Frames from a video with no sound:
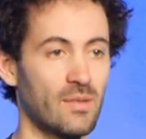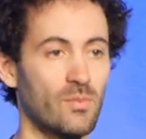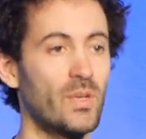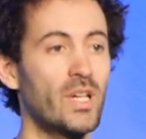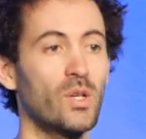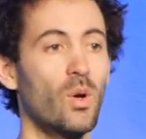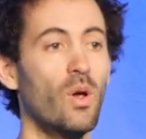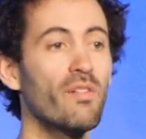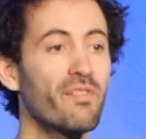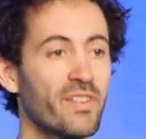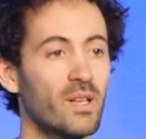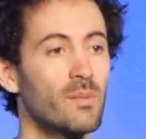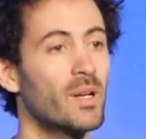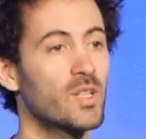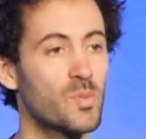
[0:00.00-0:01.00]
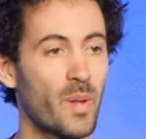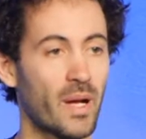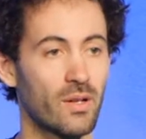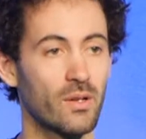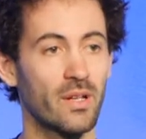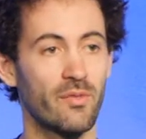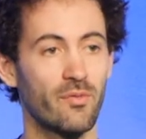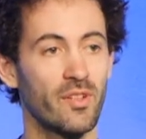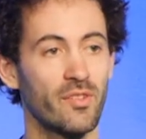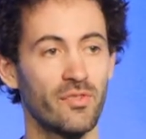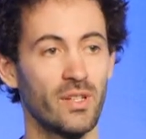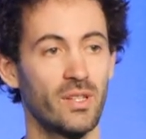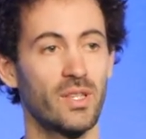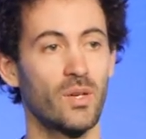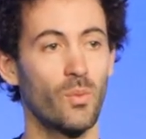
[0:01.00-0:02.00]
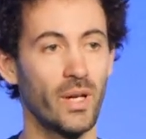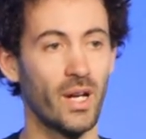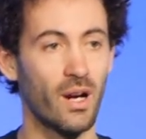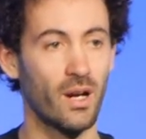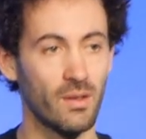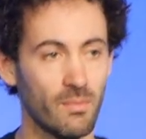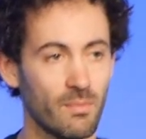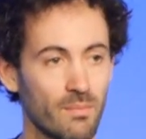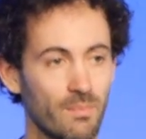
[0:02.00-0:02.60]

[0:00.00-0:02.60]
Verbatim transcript: we can all feel much better if we feel that we are